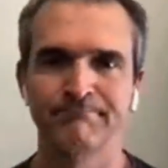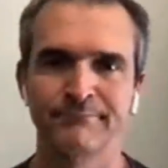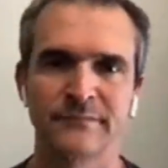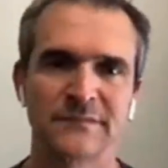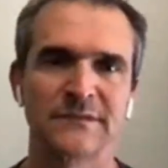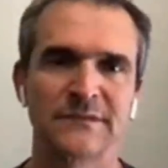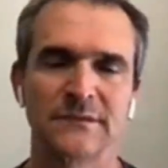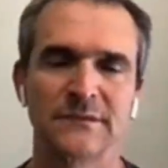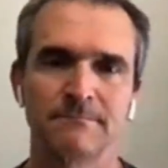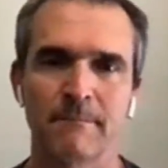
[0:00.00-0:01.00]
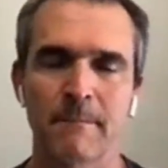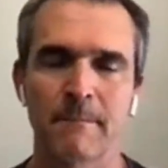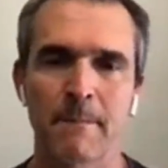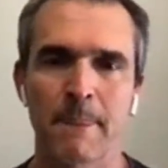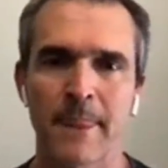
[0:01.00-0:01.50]

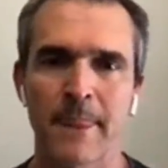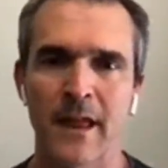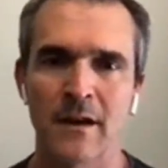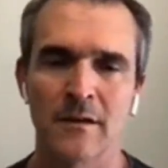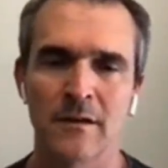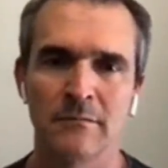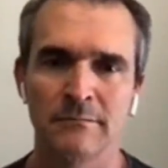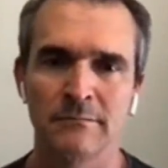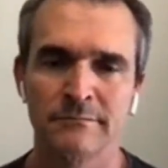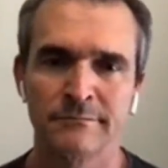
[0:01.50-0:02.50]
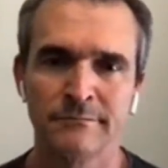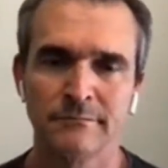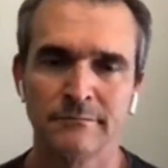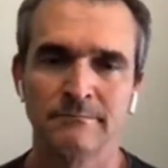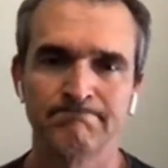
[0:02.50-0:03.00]

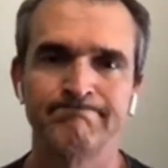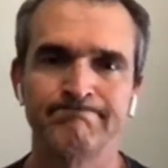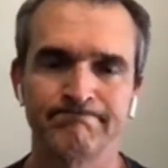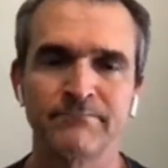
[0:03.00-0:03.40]
(silent)